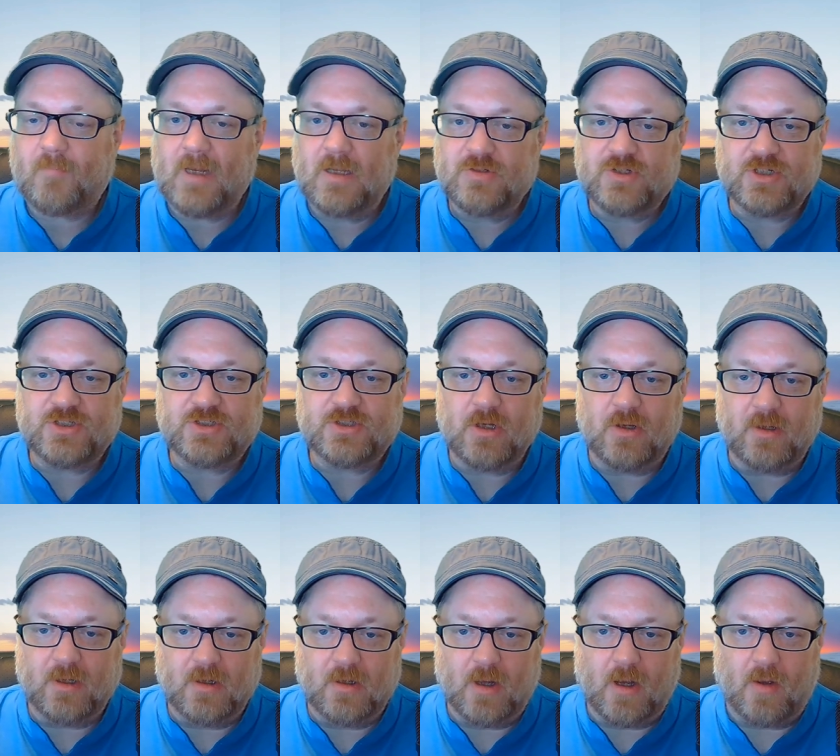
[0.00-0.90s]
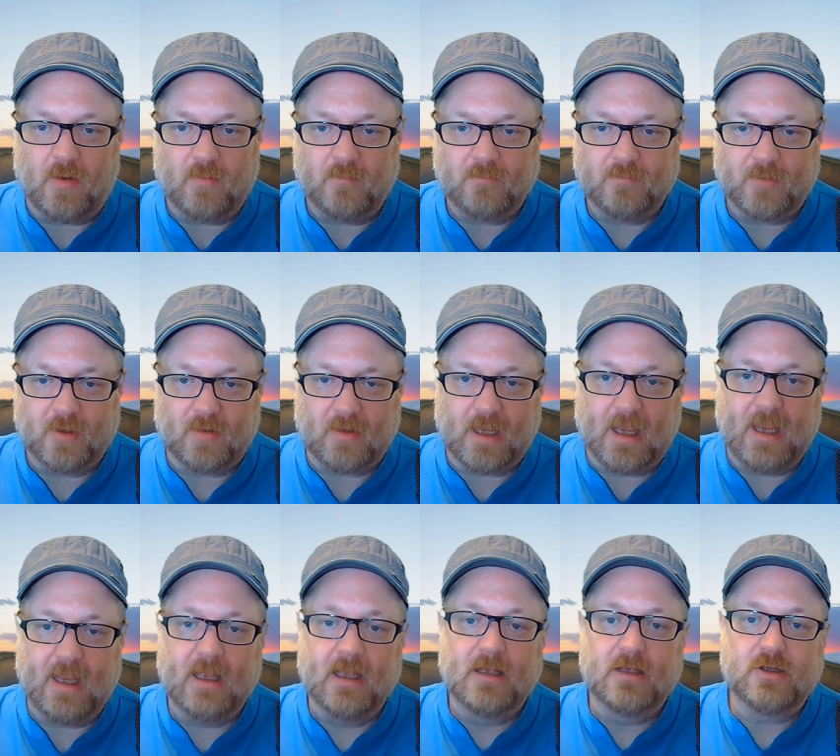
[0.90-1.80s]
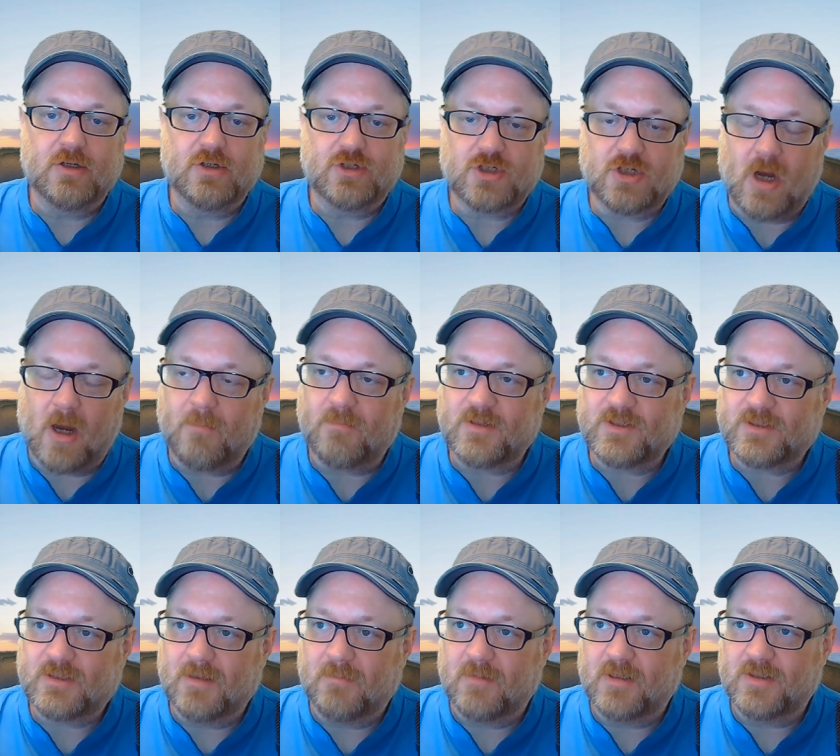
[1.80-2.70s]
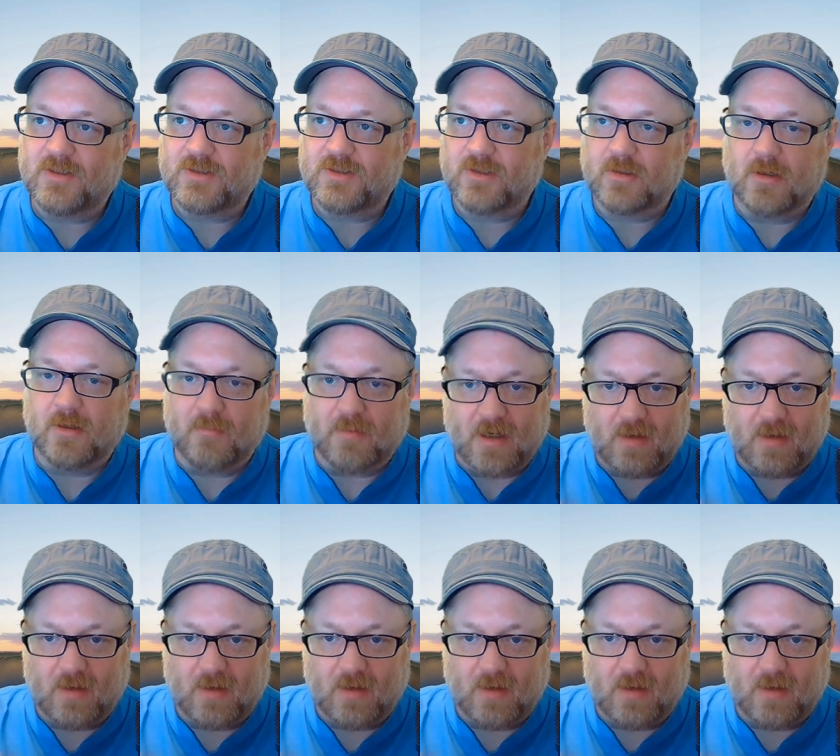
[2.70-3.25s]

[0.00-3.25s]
just so you know, okay, your sharpest images are going to be